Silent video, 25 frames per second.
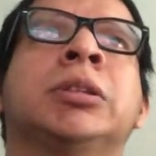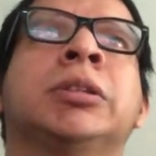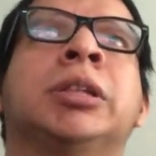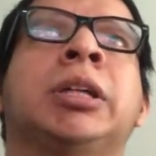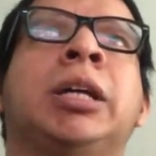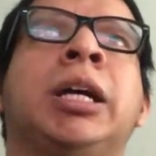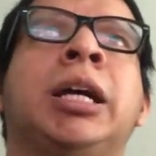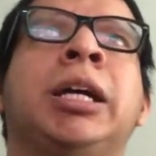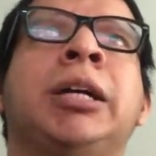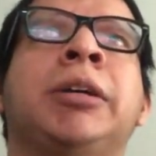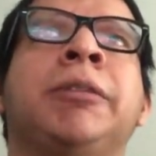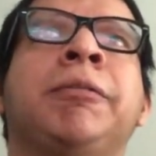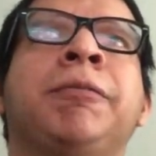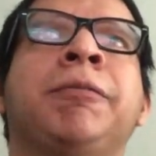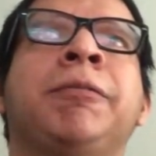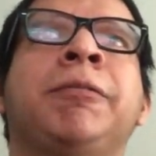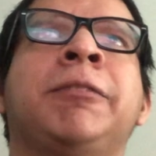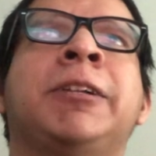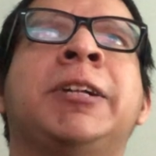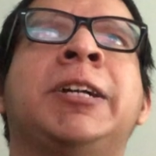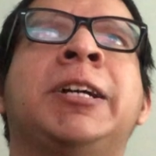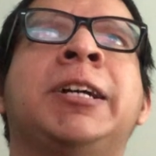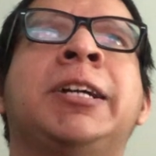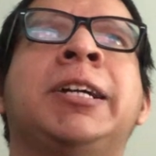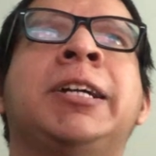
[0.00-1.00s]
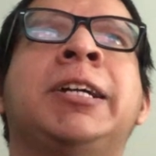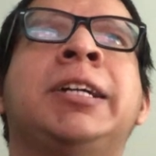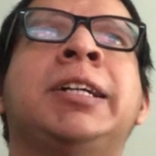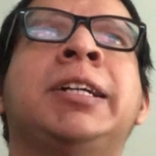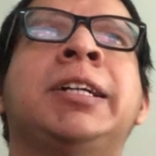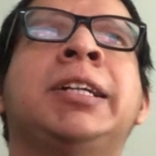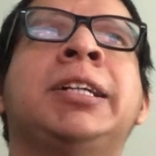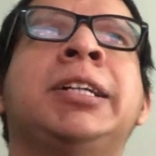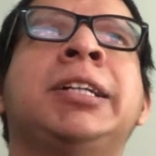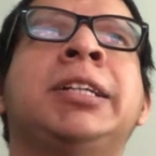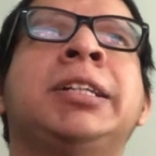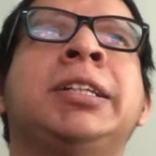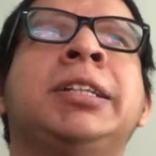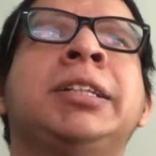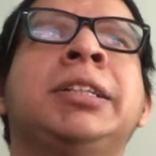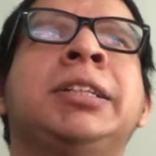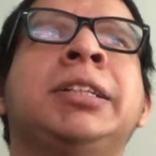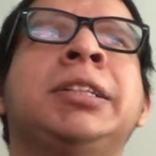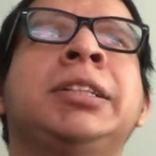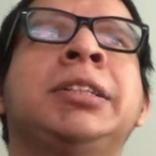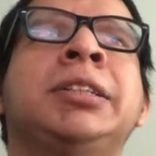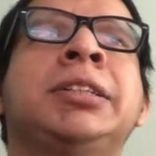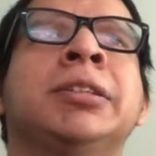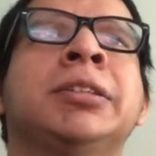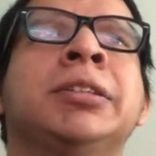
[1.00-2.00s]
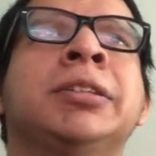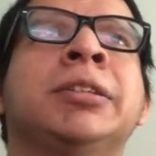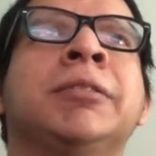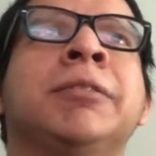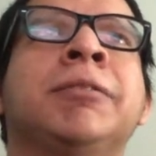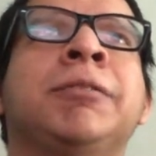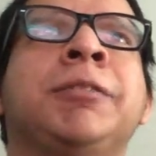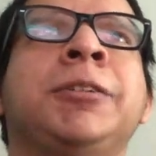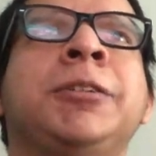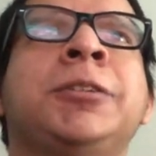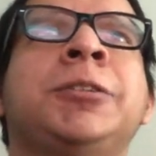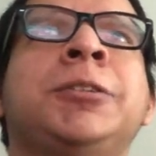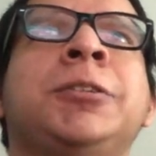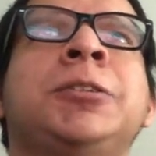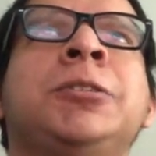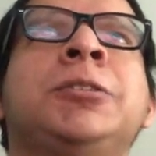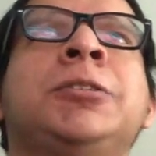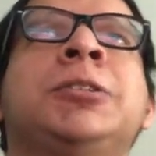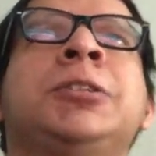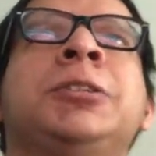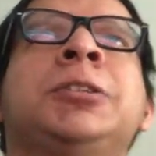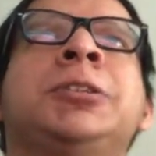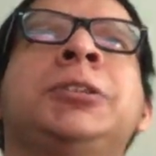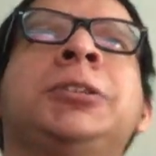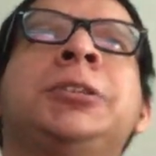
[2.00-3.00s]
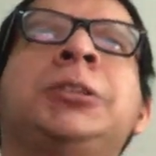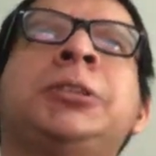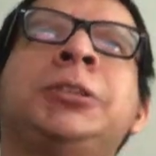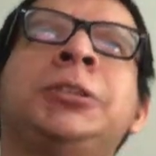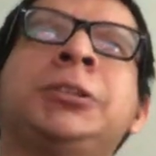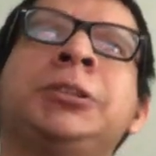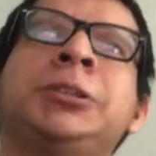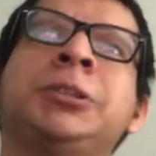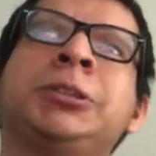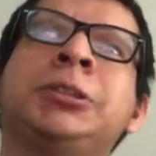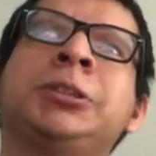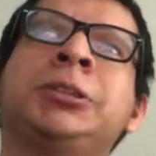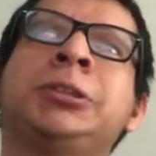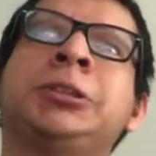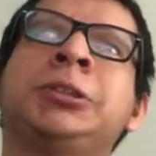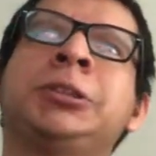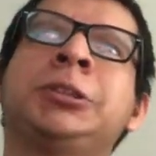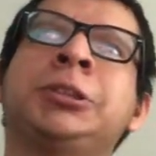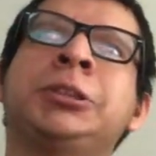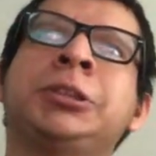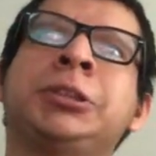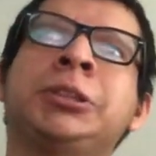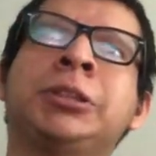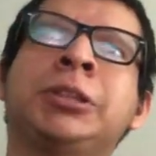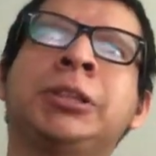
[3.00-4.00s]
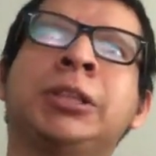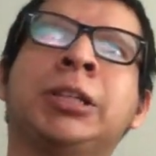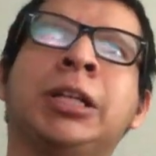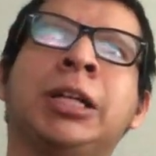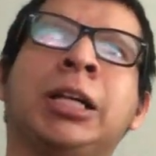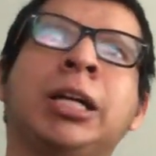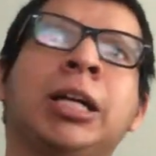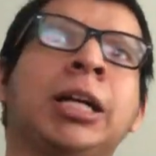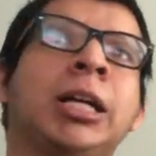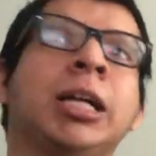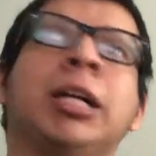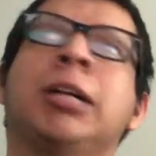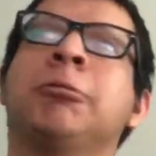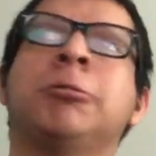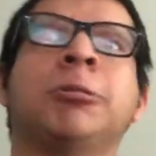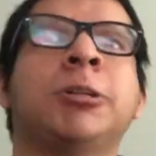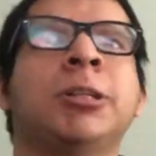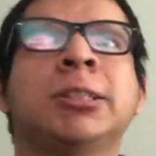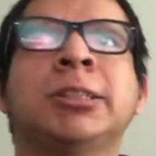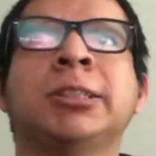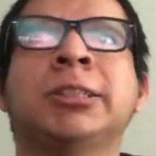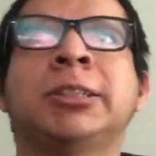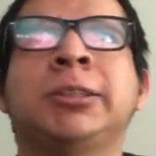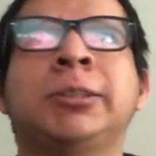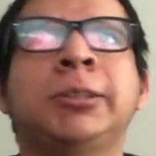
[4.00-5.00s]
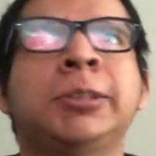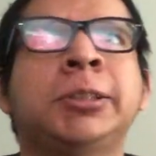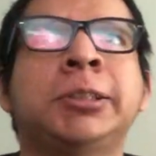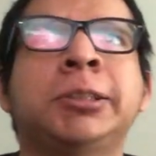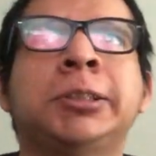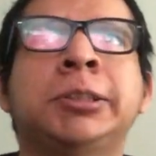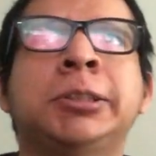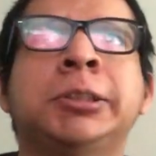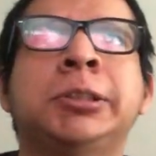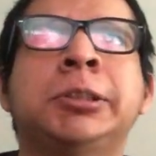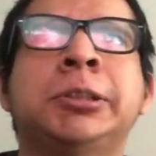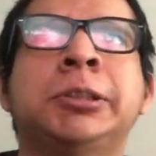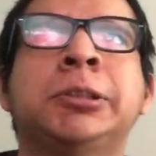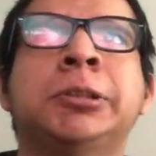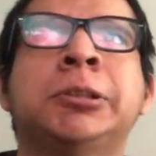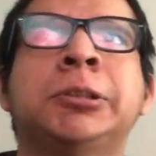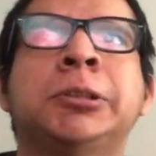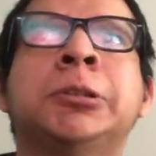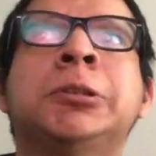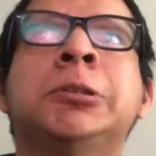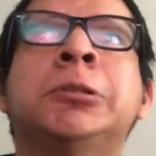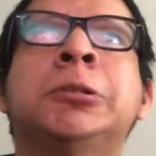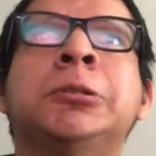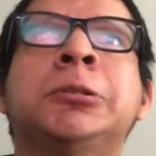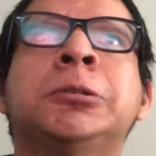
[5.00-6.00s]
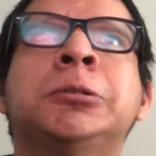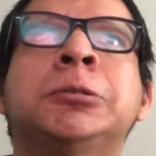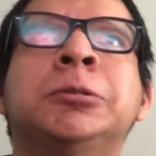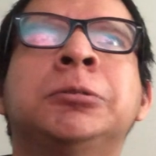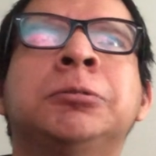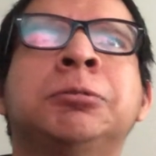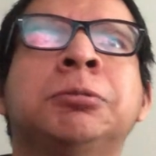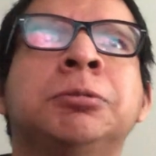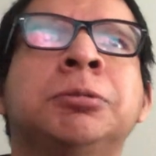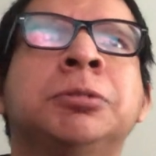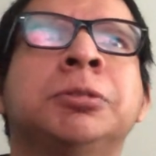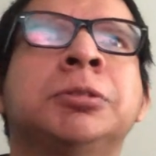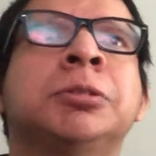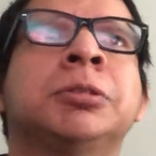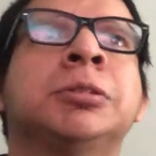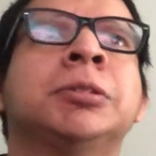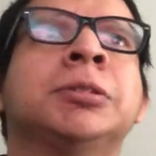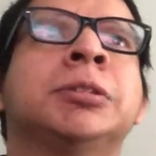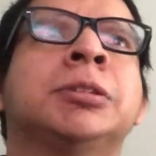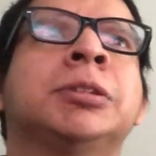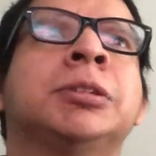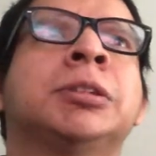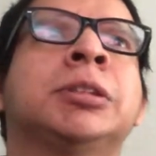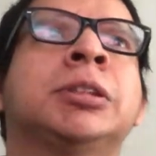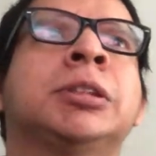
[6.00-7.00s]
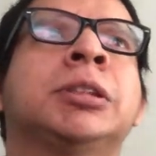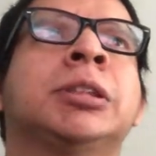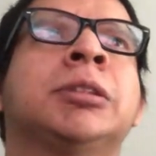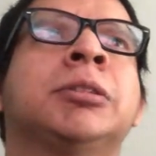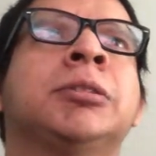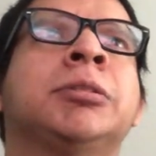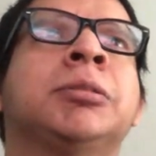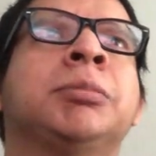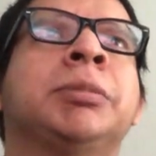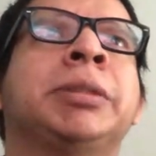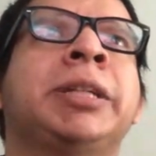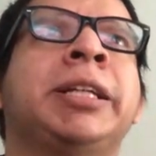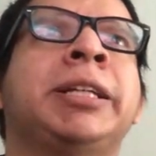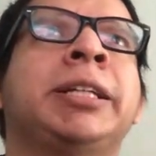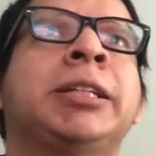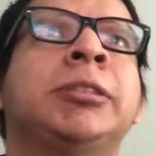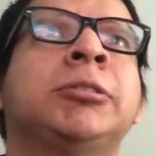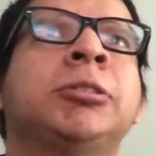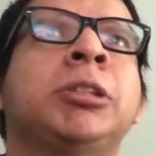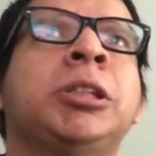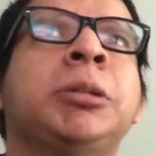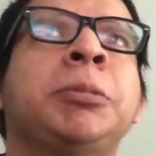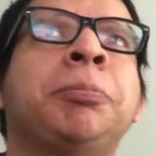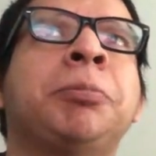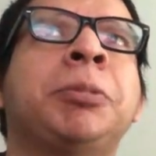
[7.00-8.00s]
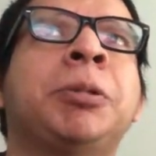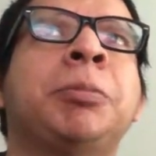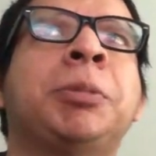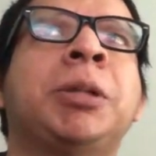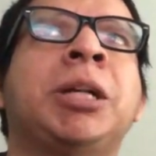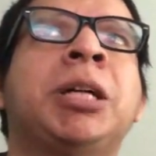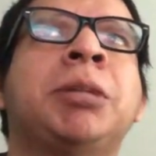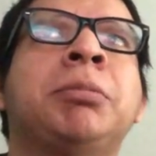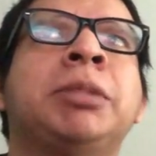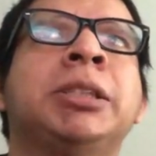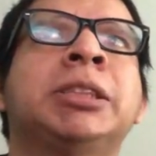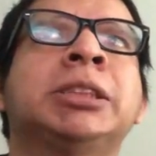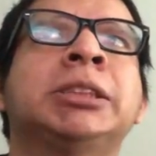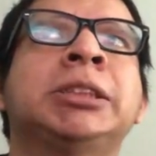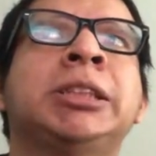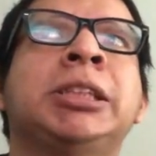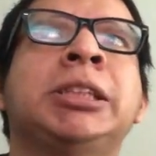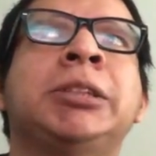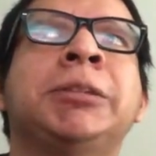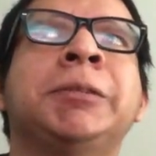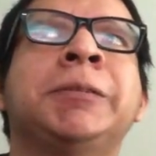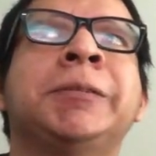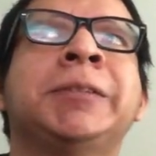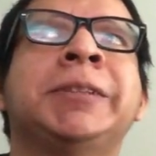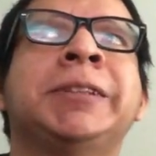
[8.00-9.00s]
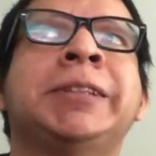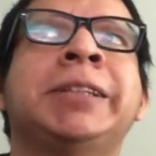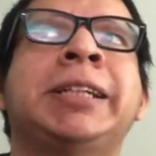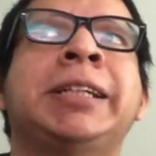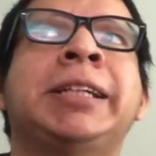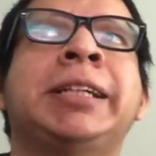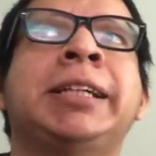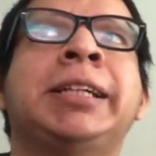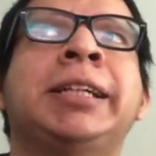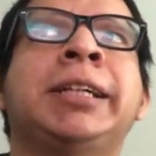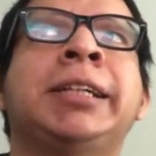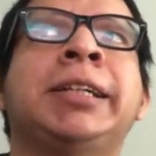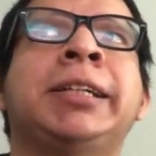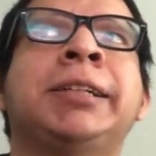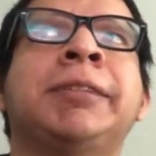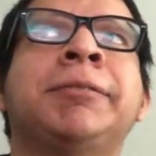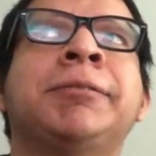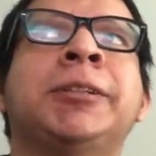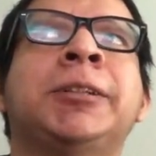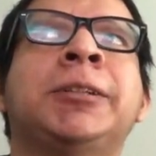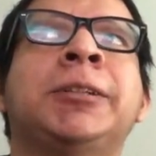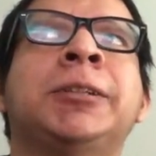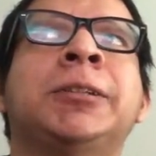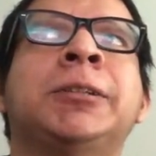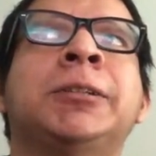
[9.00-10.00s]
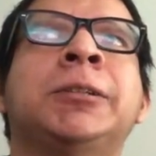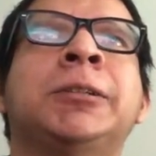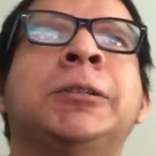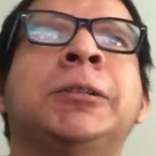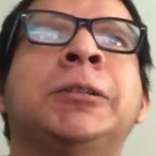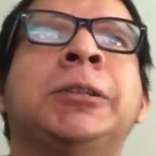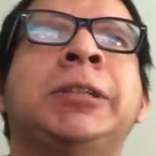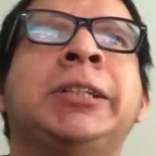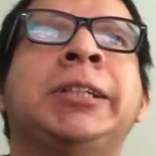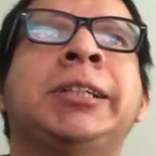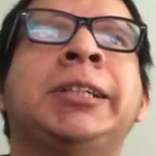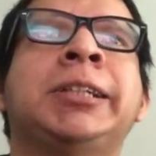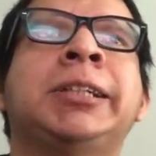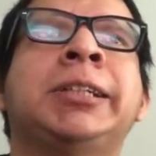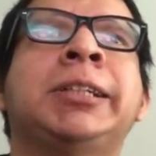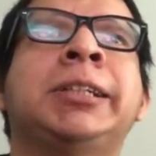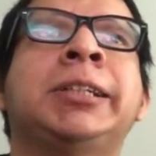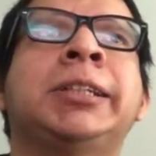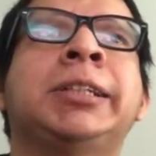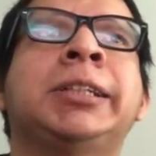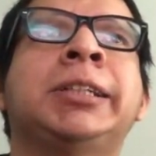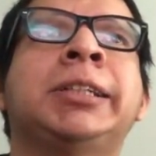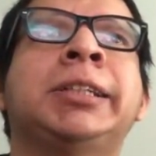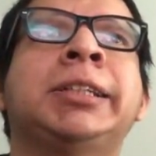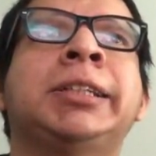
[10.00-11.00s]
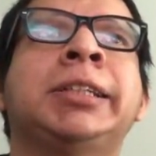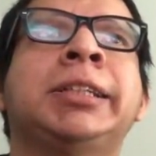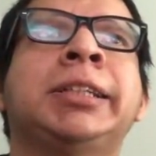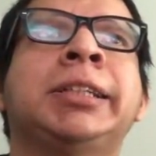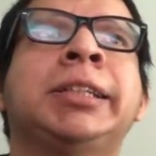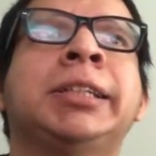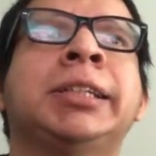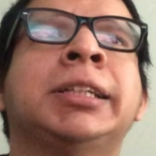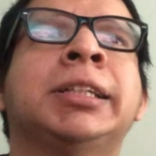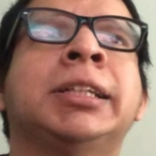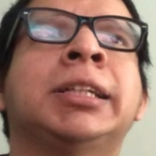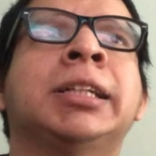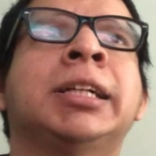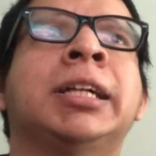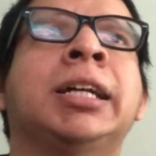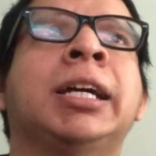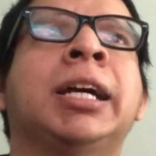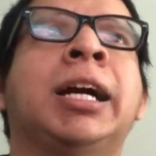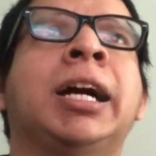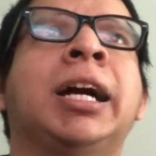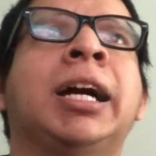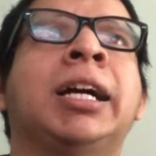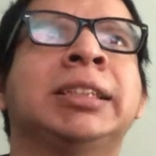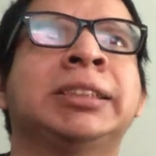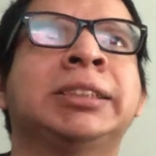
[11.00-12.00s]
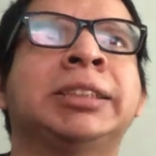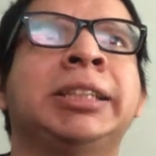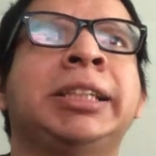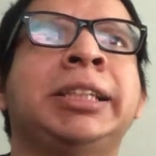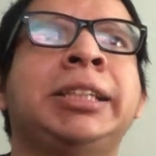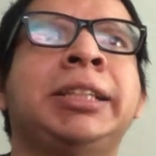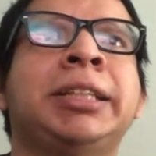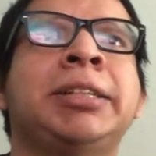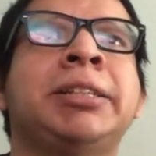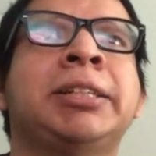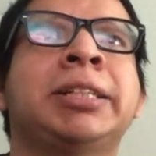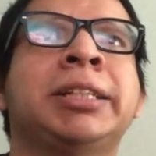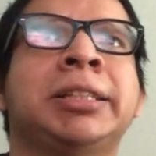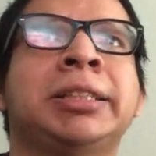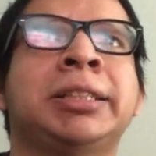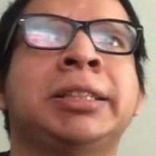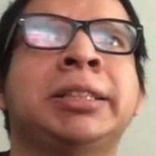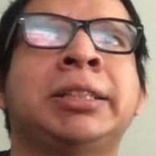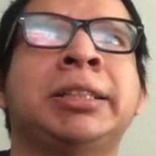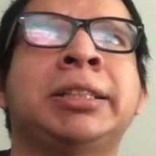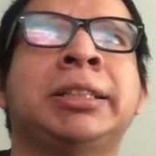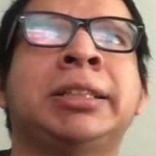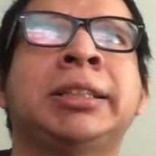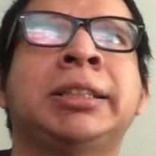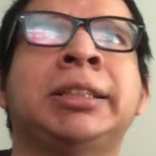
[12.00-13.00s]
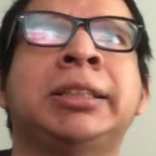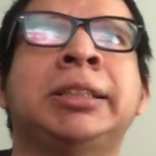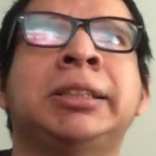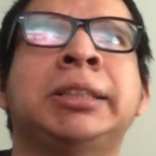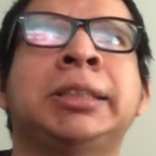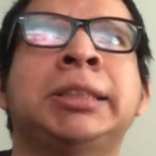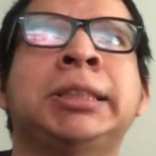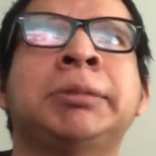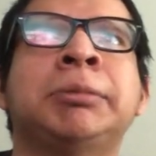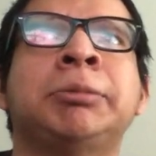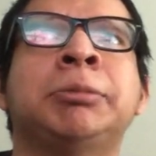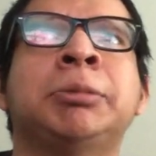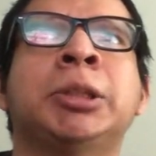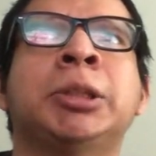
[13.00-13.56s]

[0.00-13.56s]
I feel good. I walk alone. Then I trip upon myself and I fall. I stand up.